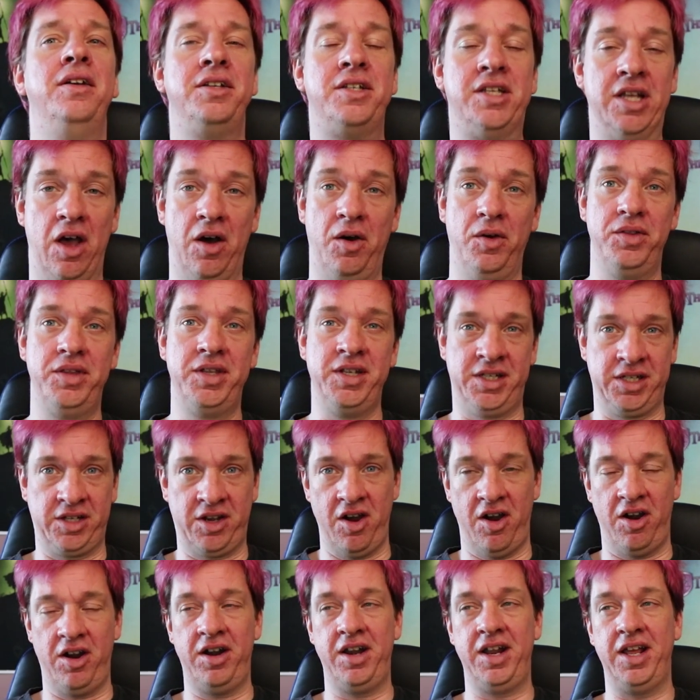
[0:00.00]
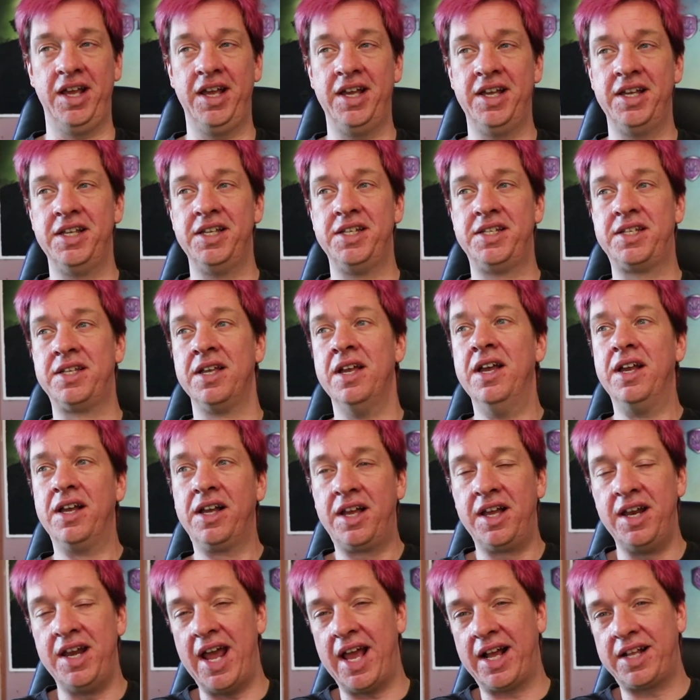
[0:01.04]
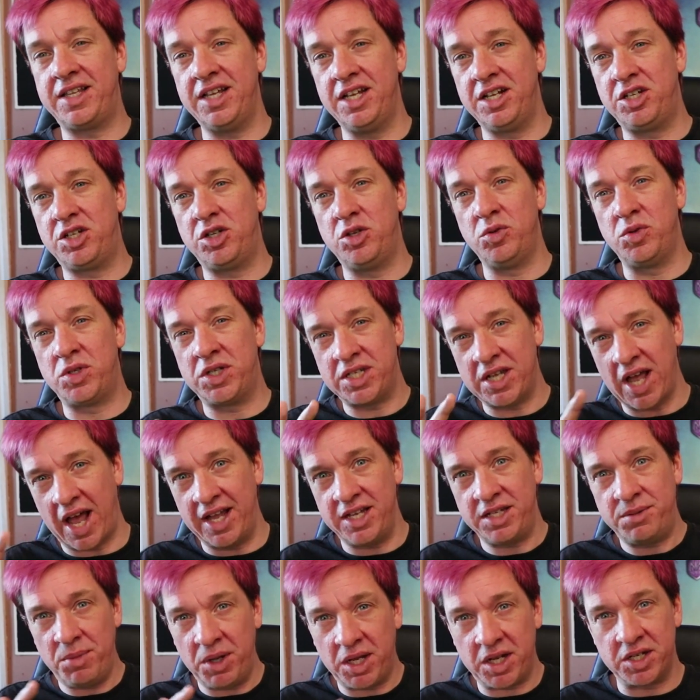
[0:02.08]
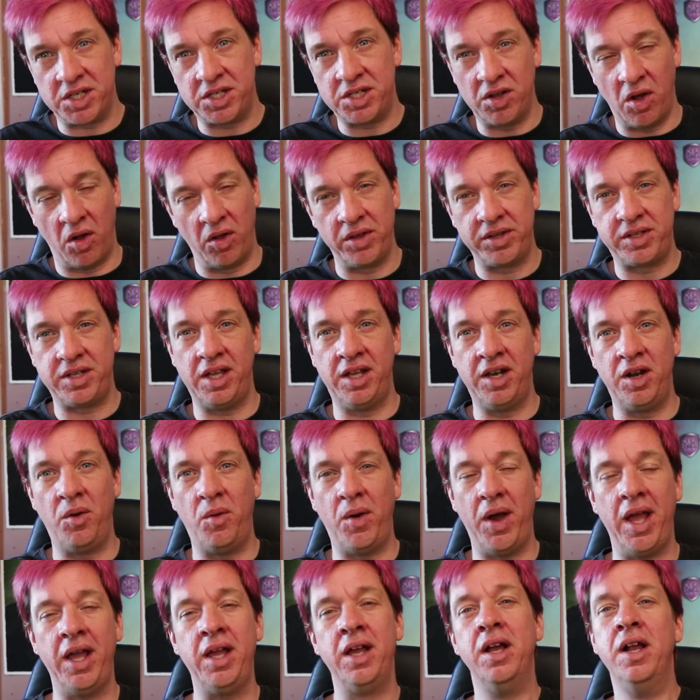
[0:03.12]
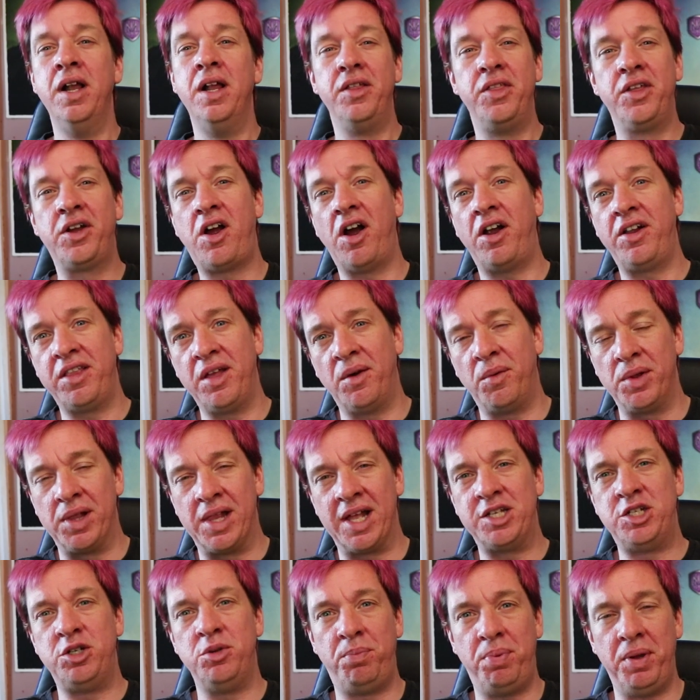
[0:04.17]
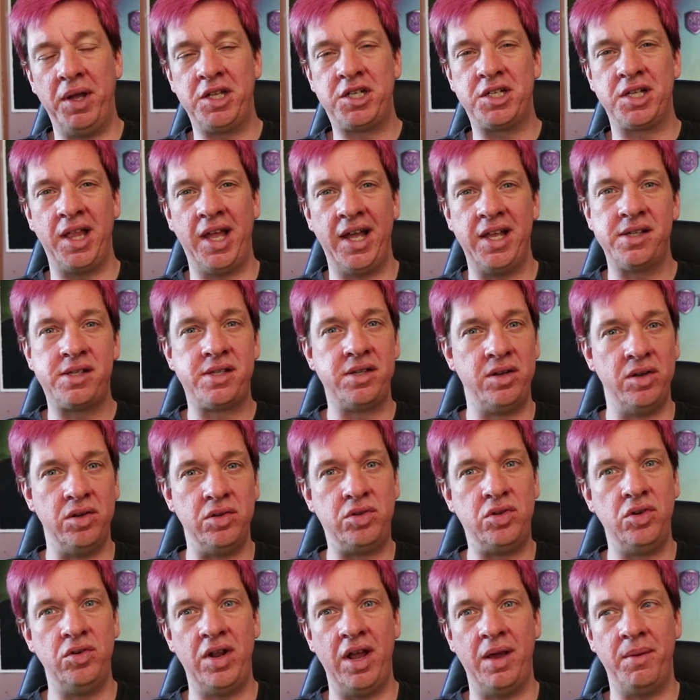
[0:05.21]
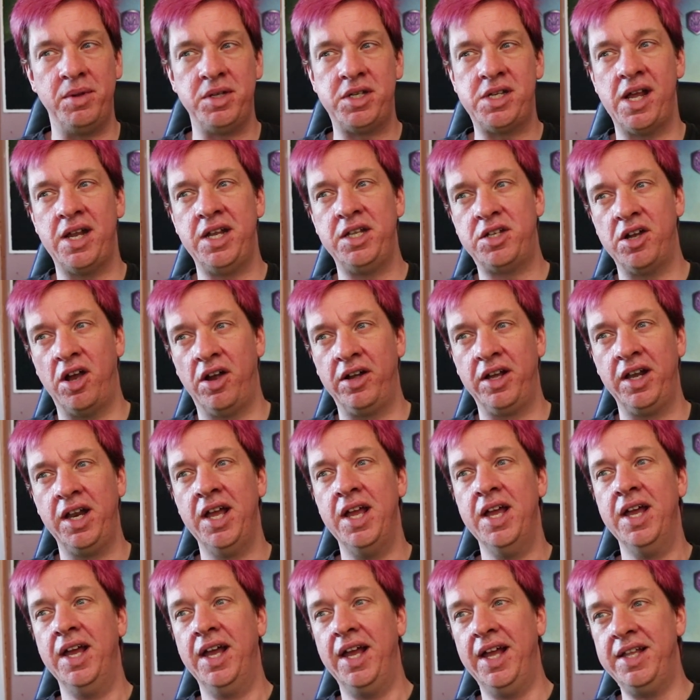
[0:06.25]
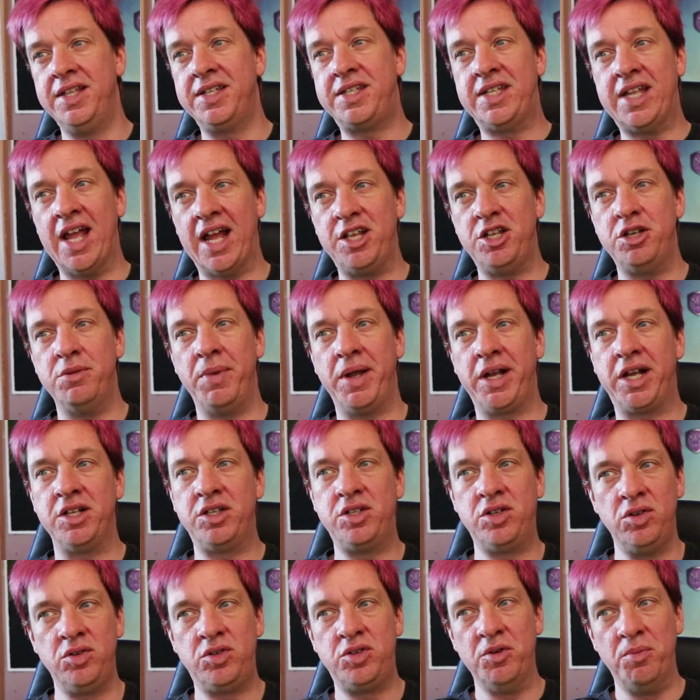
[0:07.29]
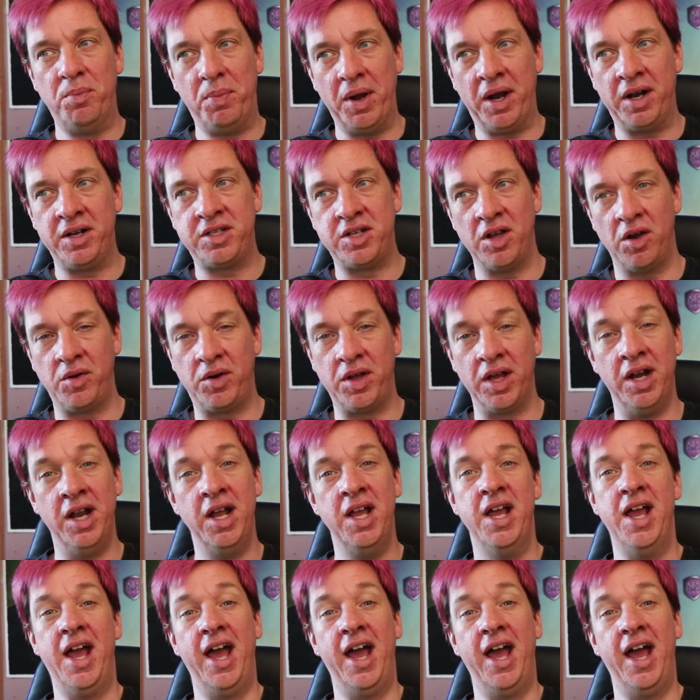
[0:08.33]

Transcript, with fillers: so this card is connected to Seismic Assault in a way. The card that would let you pitch lands to do two damage to any target. Instead, you make a 2 2 bear token.